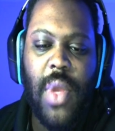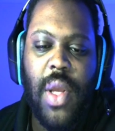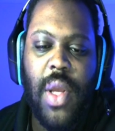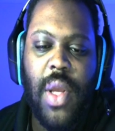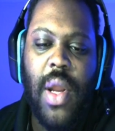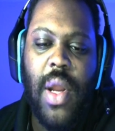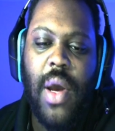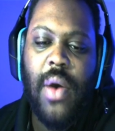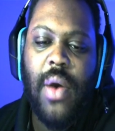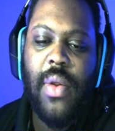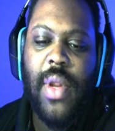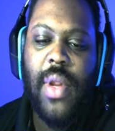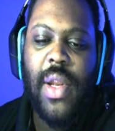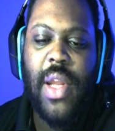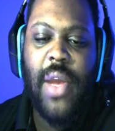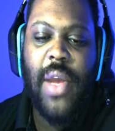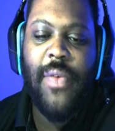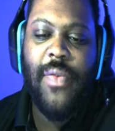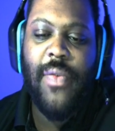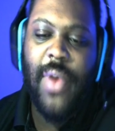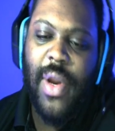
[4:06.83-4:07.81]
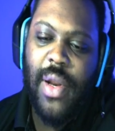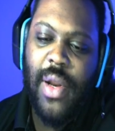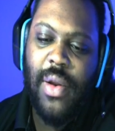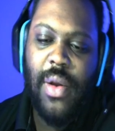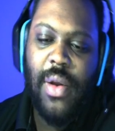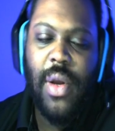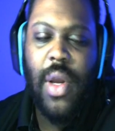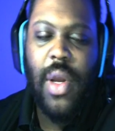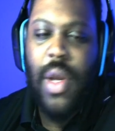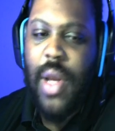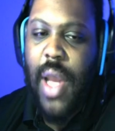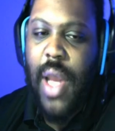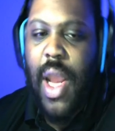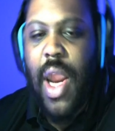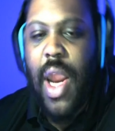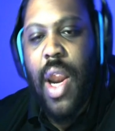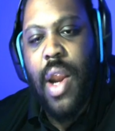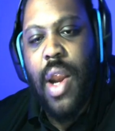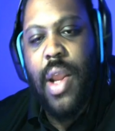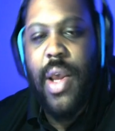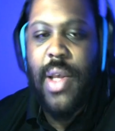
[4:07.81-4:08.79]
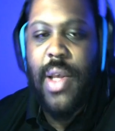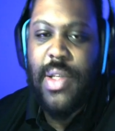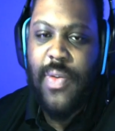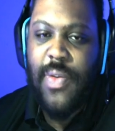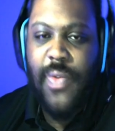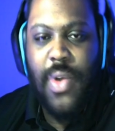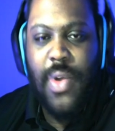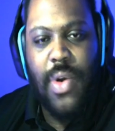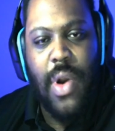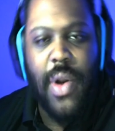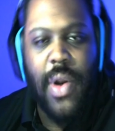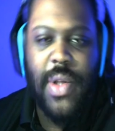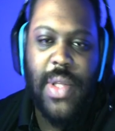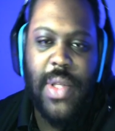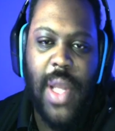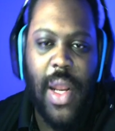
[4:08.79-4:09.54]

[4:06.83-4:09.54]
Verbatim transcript: you know, the different areas of Taronis